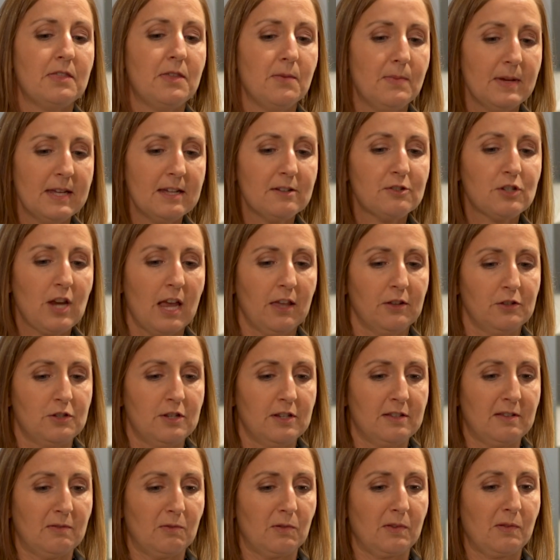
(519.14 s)
The biggest
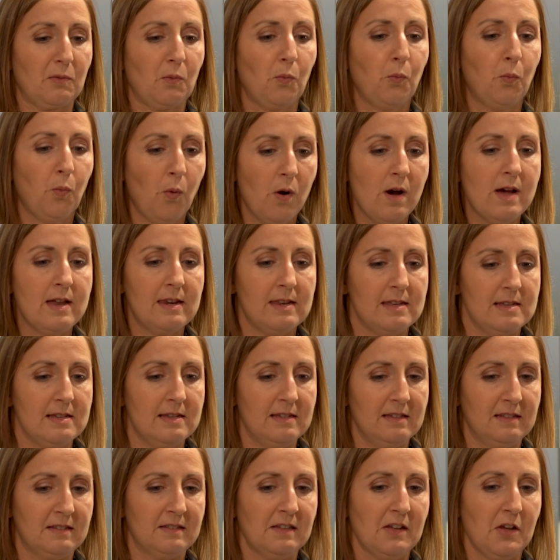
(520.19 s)
challenges one
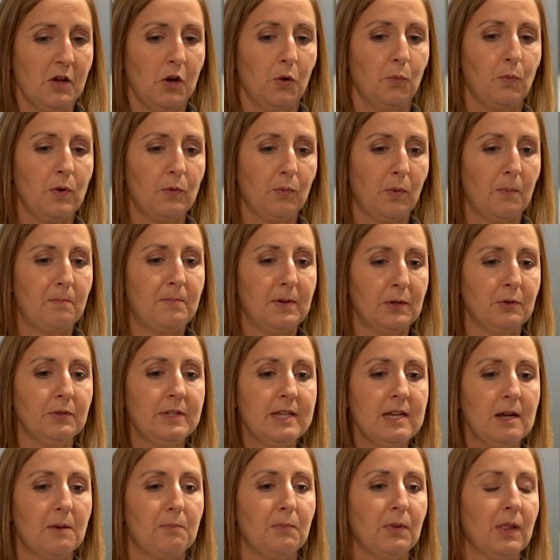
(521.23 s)
is we were
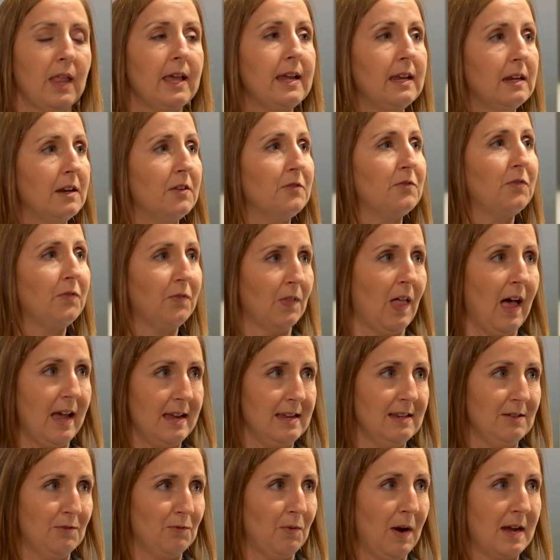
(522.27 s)
building a plane in
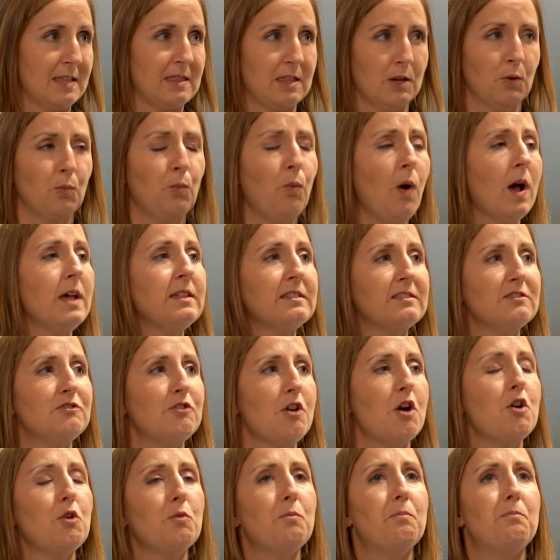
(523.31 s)
flight, right? There was
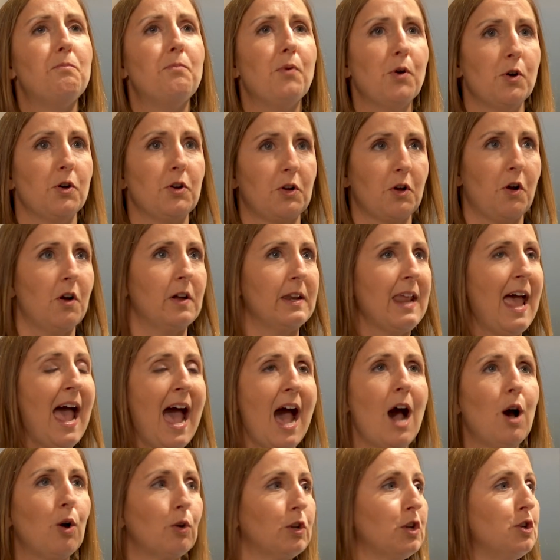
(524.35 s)
no book on
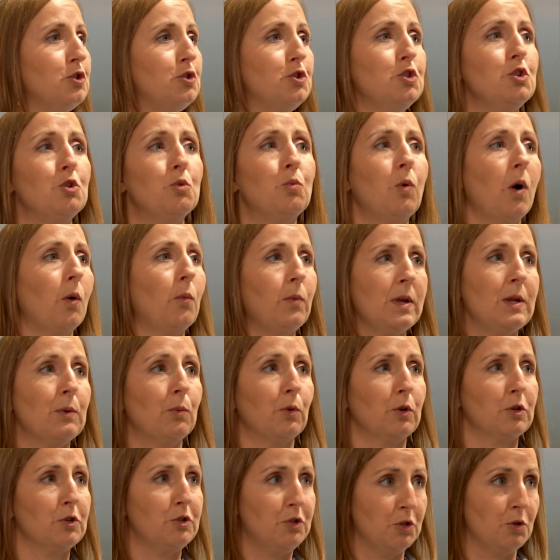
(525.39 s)
how to do what
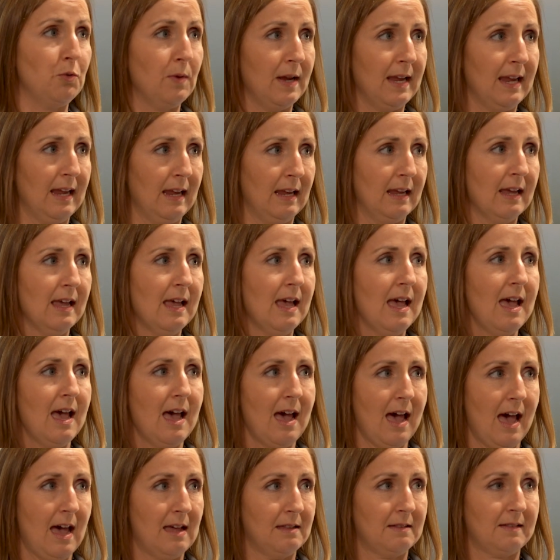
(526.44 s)
we were doing
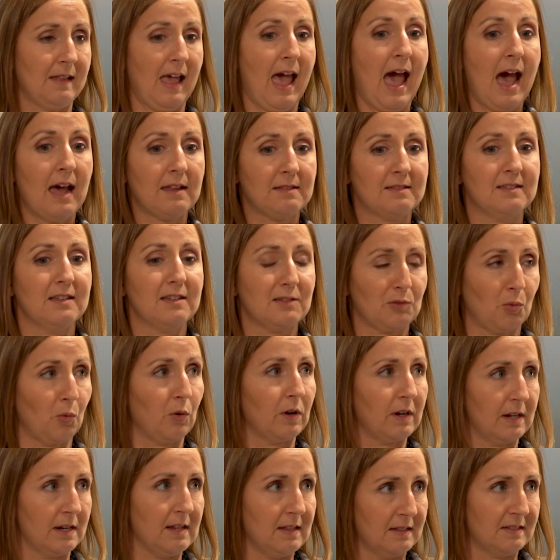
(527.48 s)
as this
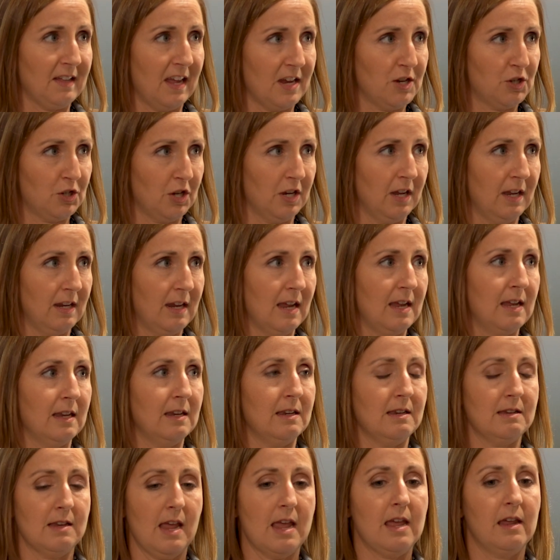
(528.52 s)

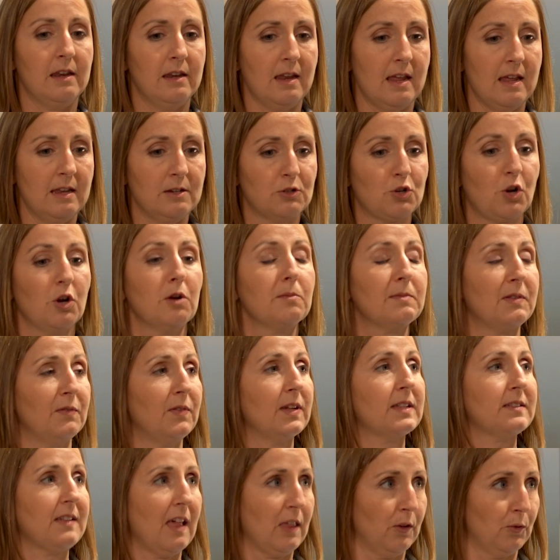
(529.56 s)
organization and in terms
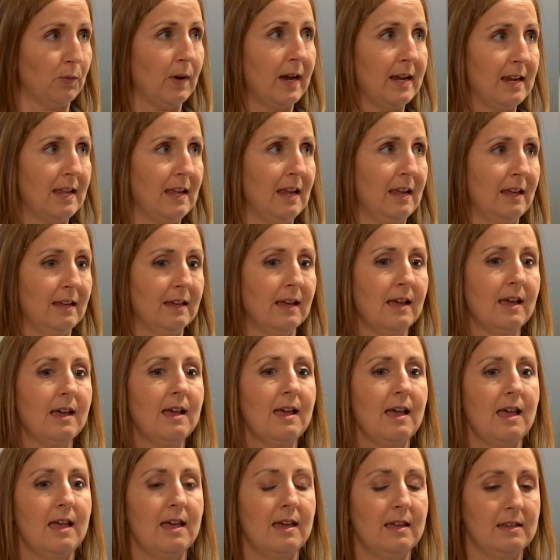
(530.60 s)
of accelerating
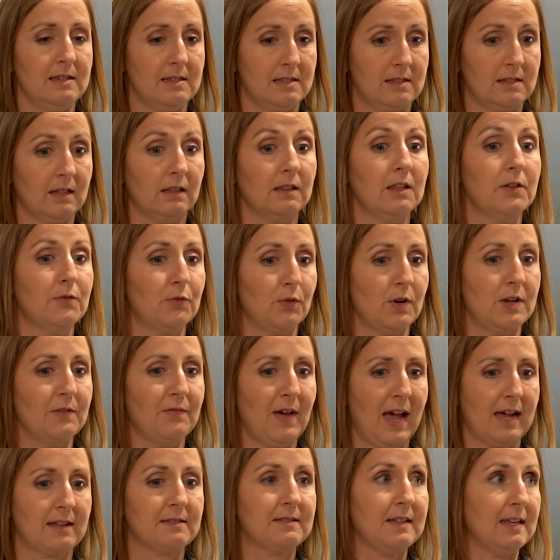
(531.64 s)
and
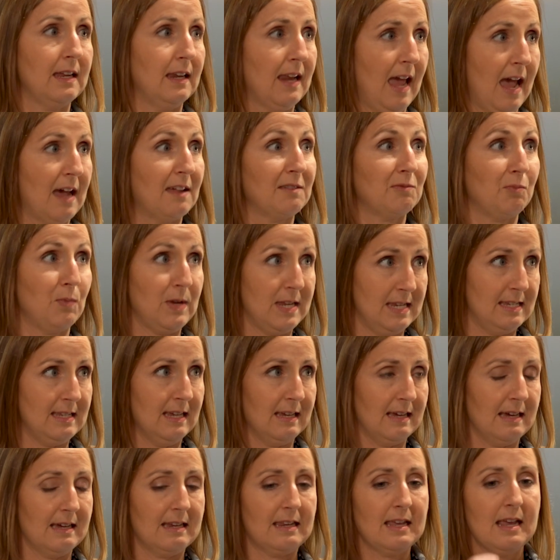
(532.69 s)
delivering vaccine as we
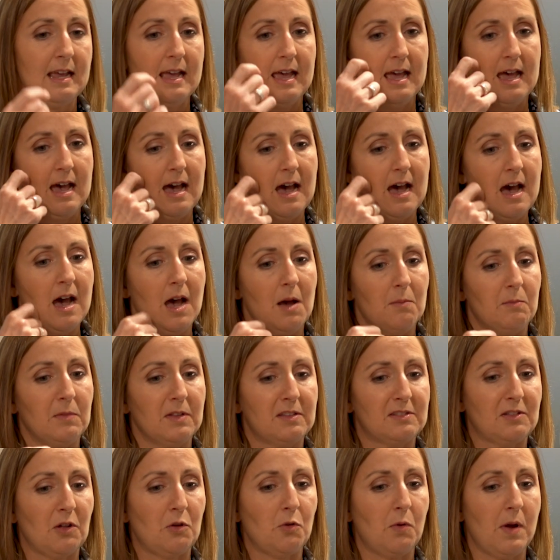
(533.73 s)
did.
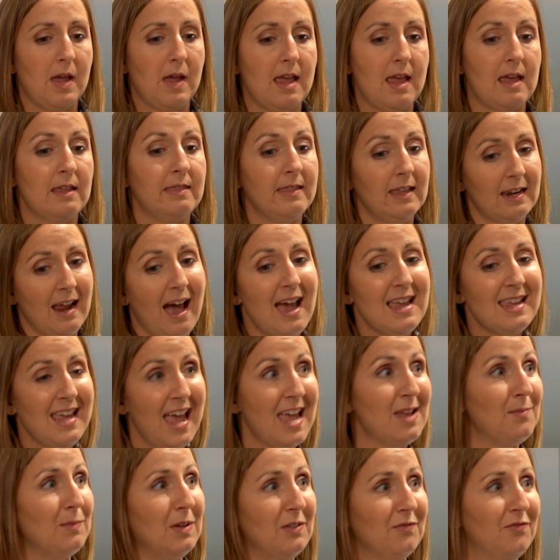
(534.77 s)
And then I
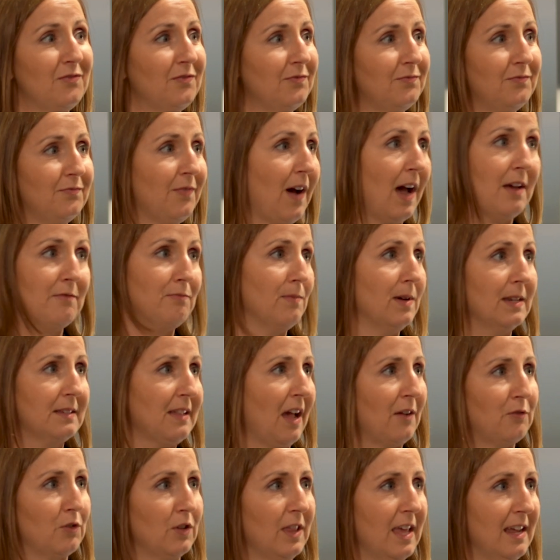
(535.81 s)
came in 5
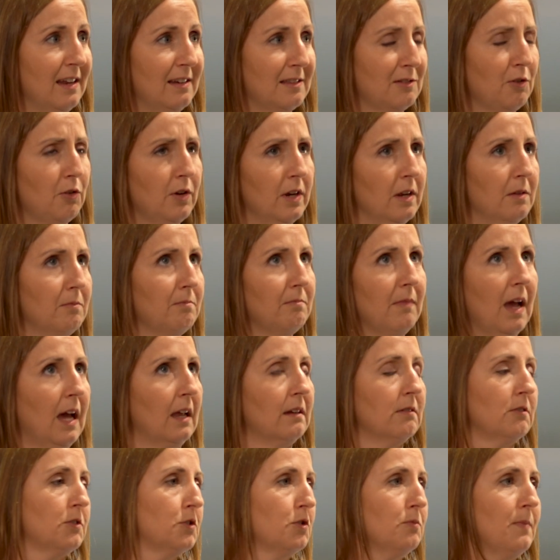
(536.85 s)
months after they had started.
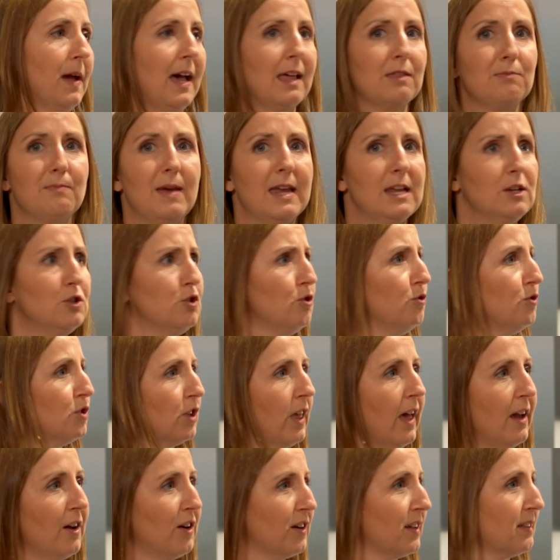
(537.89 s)
Do that, May, June,
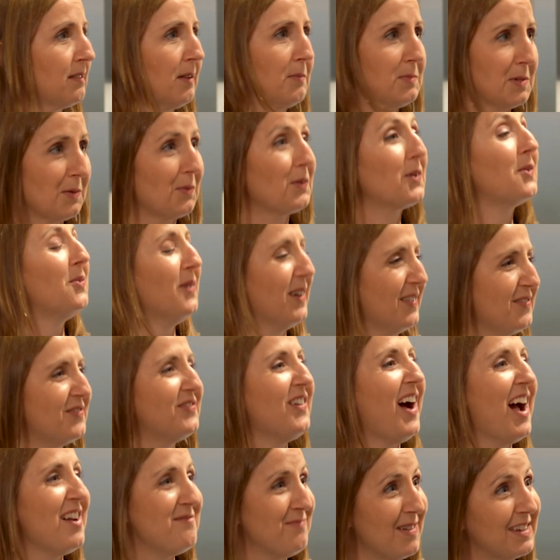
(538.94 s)
July, August, October, 4 to
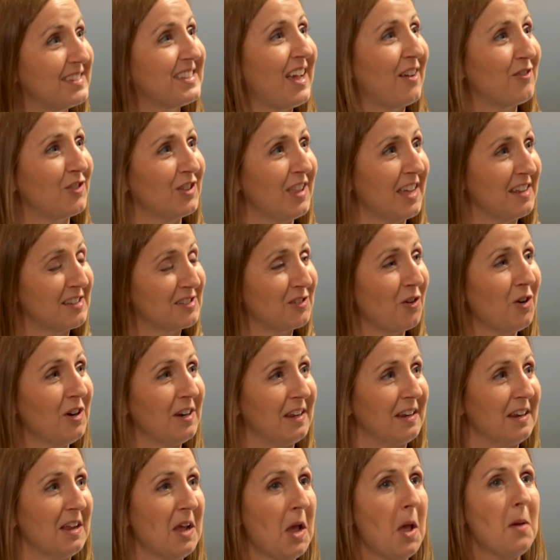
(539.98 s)
5 months after they
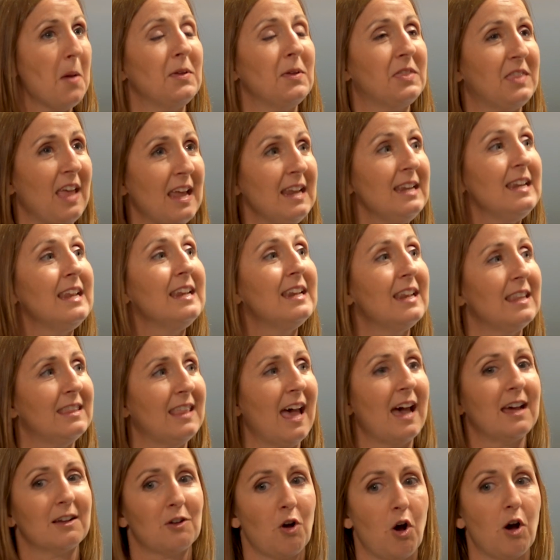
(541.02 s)
started. But they needed
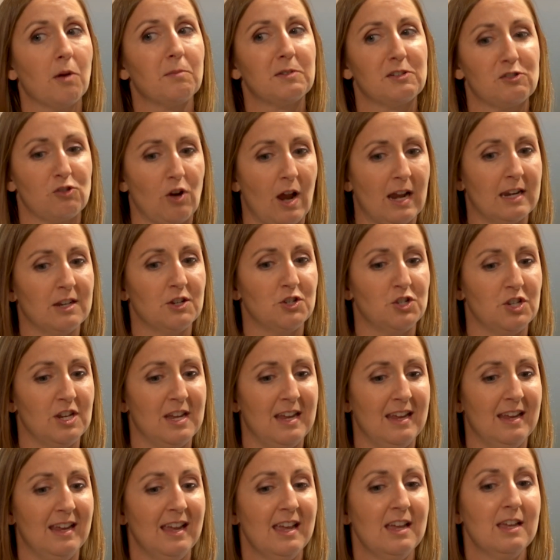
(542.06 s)
that comm
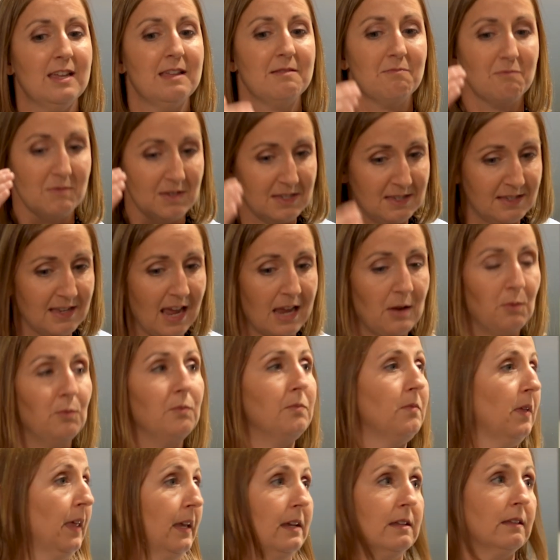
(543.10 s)
strategy
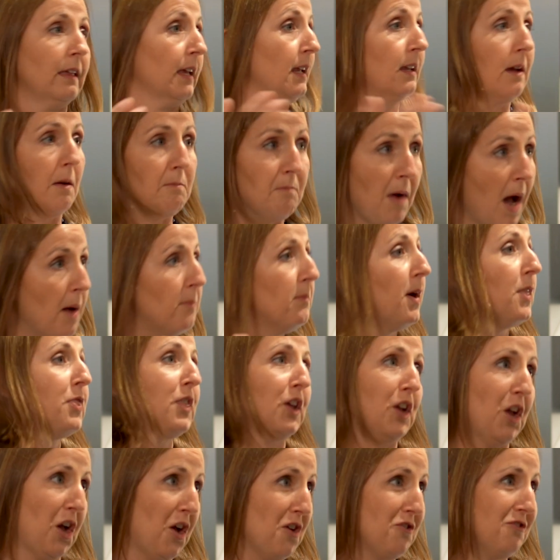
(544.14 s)
a
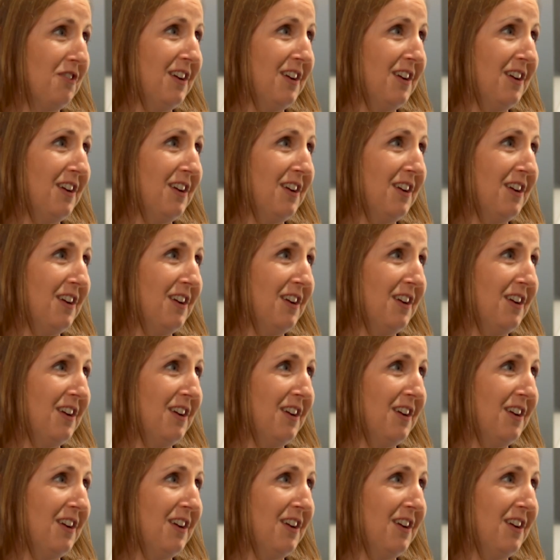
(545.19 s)
month ago.